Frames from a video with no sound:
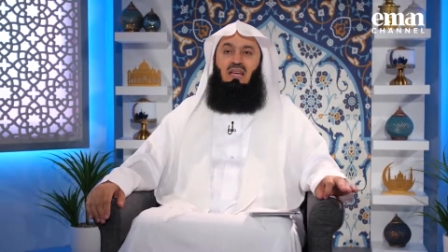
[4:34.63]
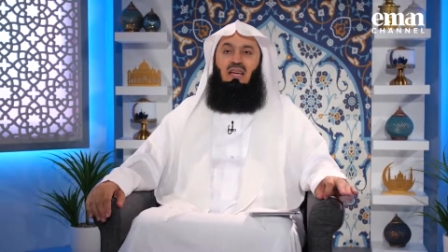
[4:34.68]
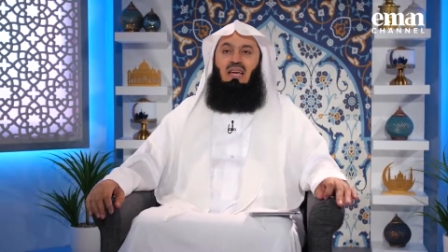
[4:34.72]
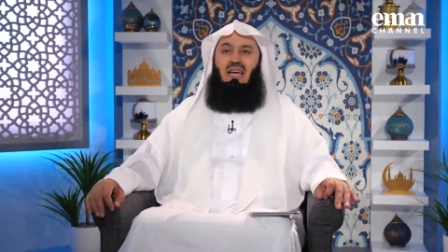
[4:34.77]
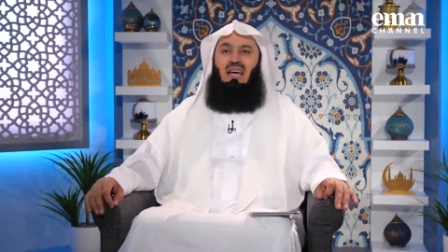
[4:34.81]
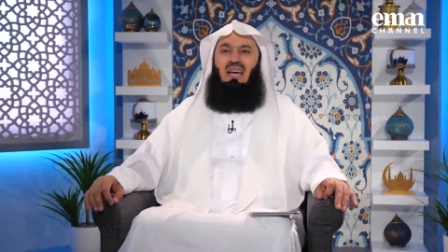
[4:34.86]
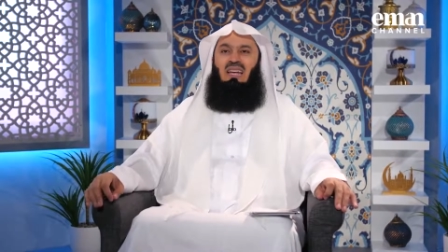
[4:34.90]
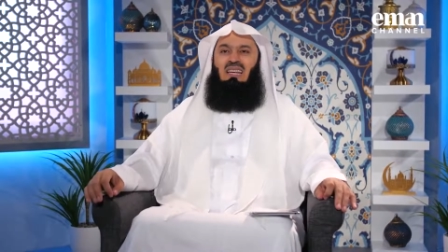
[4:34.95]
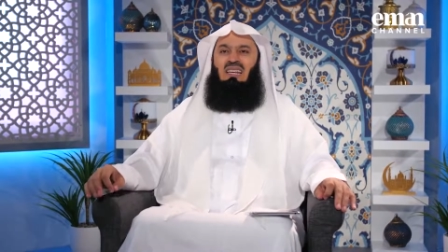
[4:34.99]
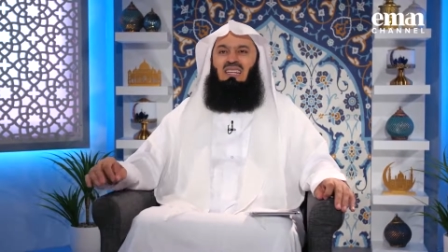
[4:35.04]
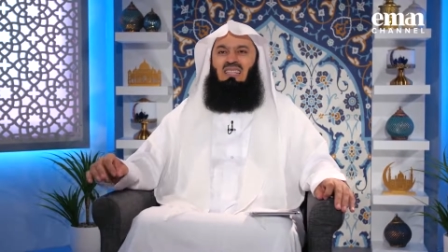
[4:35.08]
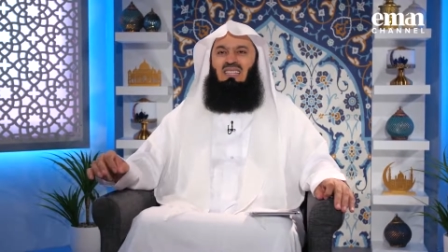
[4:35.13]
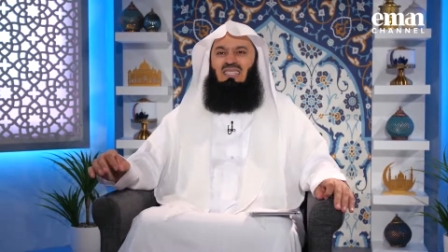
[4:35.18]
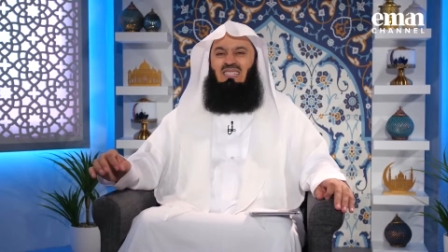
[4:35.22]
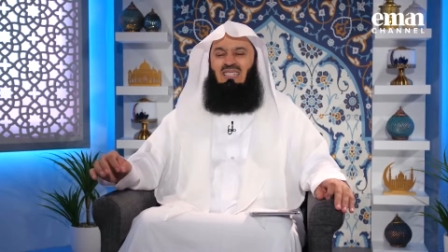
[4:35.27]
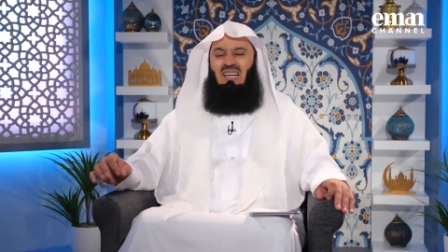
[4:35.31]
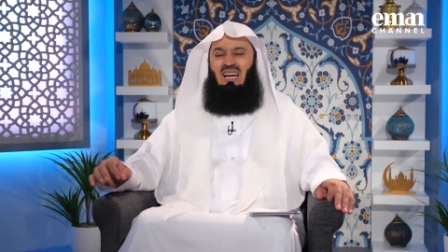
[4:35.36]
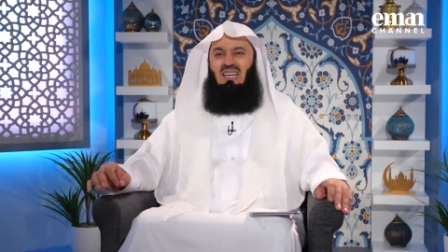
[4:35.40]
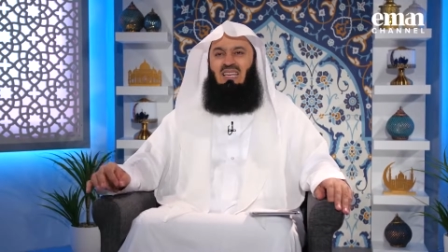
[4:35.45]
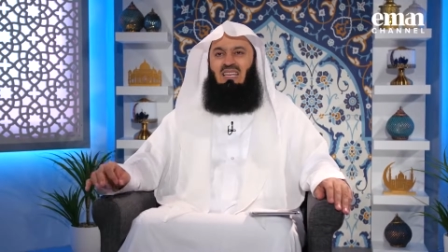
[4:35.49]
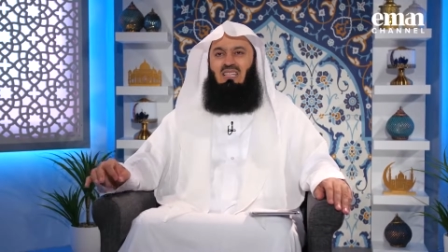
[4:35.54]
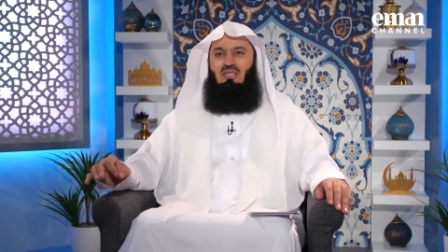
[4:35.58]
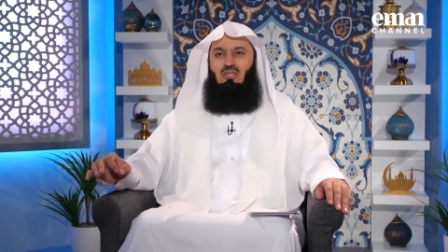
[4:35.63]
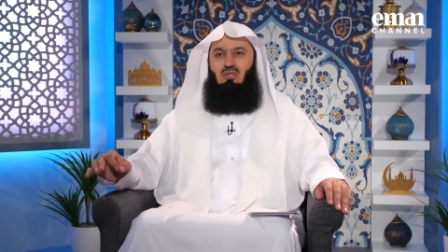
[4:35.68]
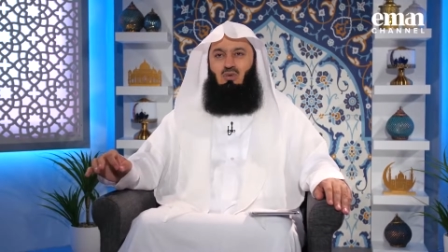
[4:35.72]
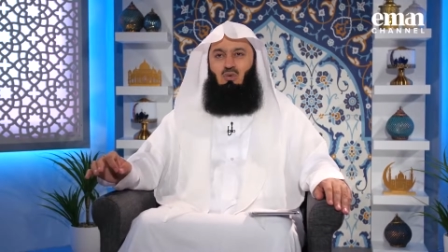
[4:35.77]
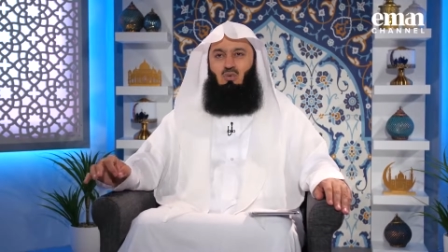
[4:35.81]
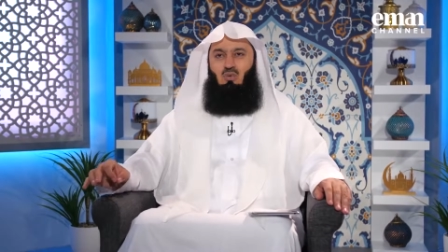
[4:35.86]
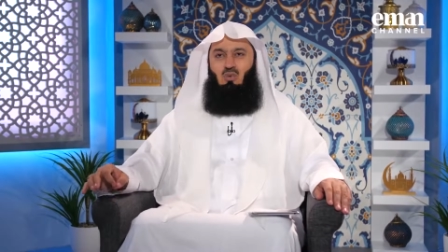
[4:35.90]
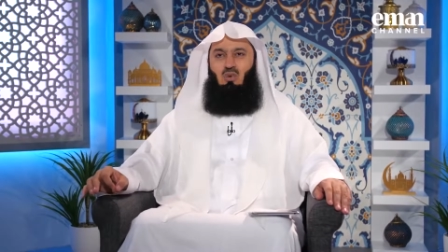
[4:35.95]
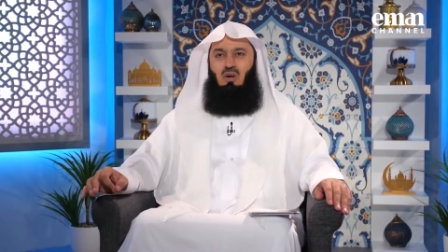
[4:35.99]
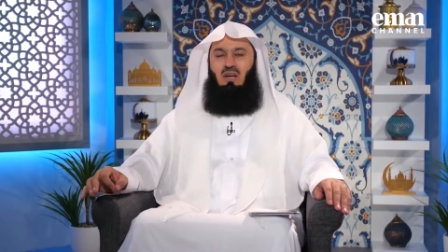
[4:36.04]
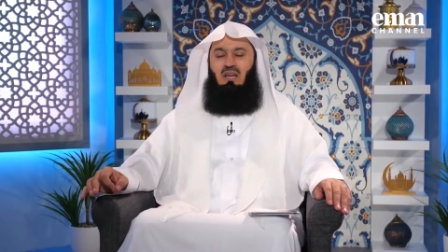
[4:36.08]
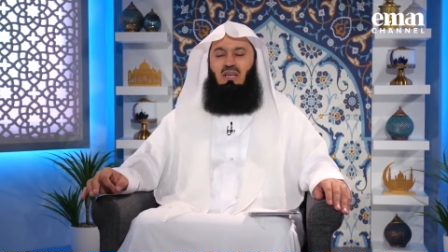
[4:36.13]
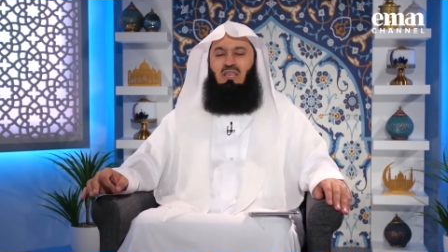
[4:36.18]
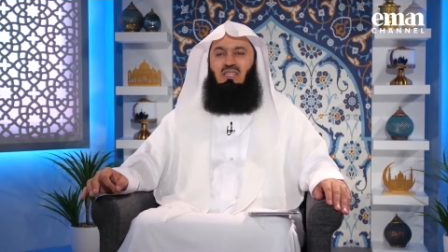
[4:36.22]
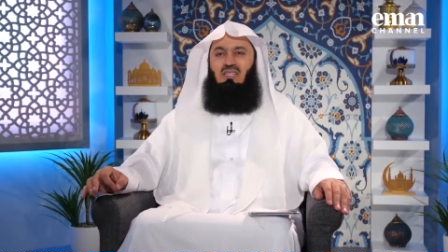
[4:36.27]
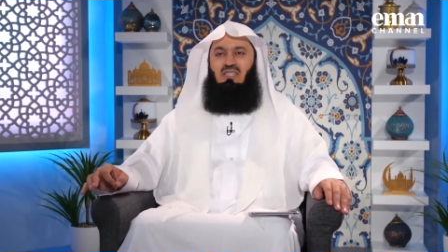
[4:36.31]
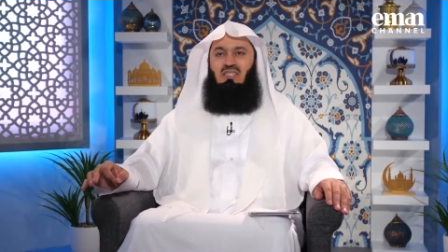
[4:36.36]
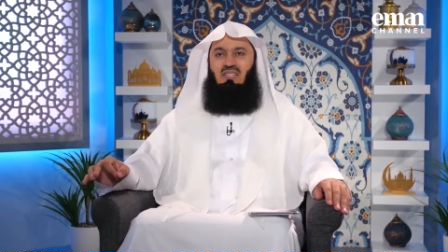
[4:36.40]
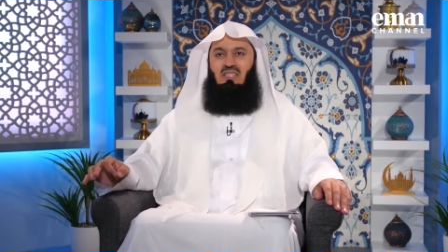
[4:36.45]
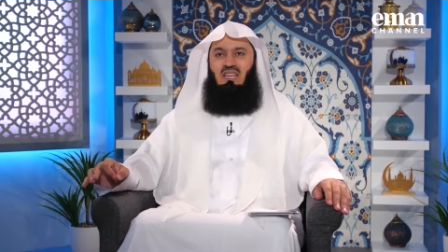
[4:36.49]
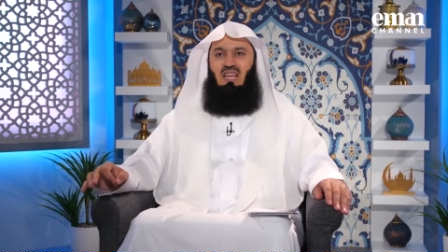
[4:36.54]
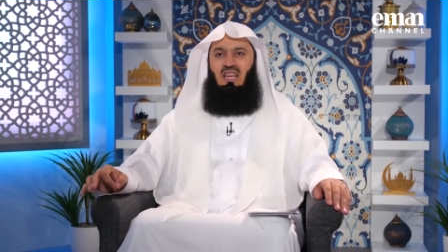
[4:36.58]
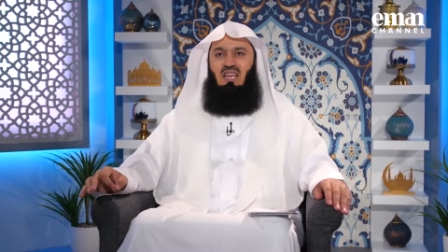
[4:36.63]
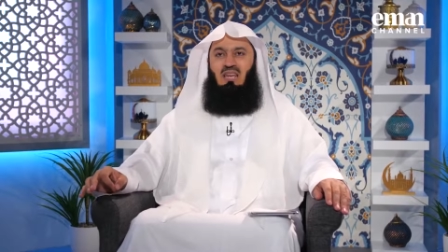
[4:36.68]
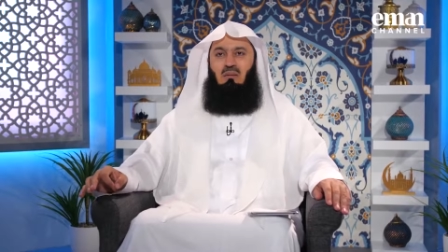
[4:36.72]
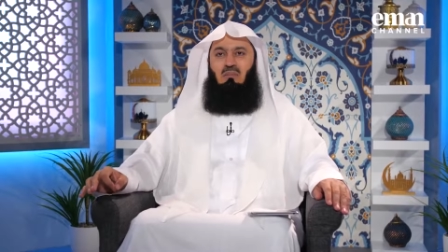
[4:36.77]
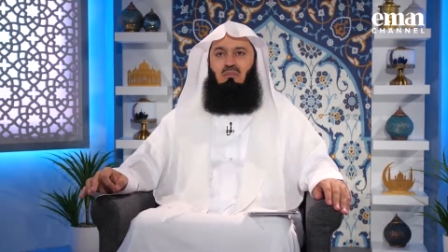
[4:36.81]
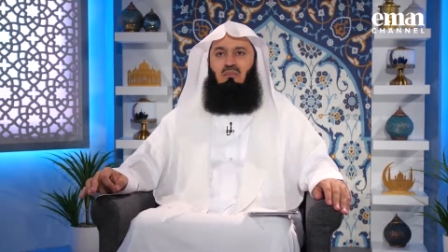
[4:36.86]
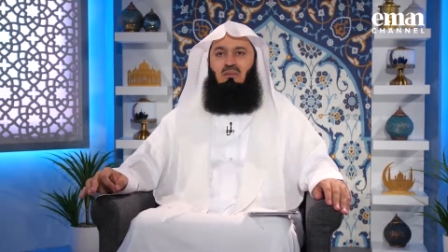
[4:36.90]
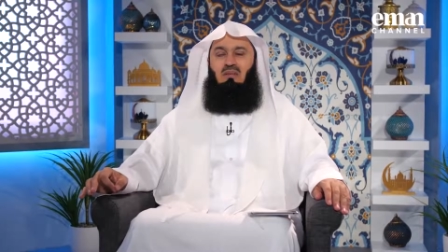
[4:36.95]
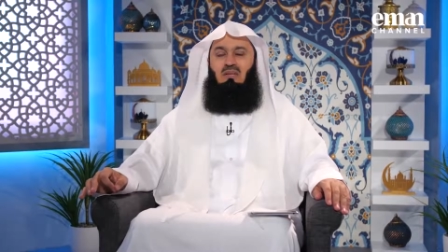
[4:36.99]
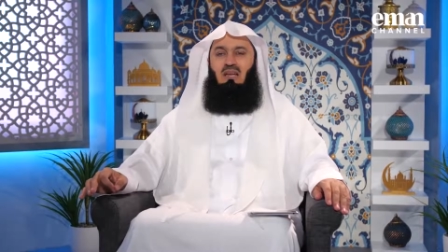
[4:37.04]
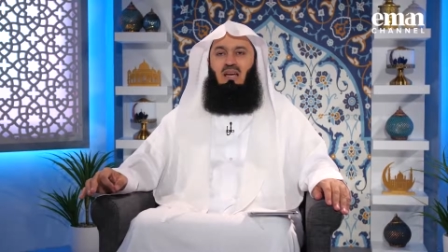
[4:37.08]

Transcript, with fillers: An entire surah is named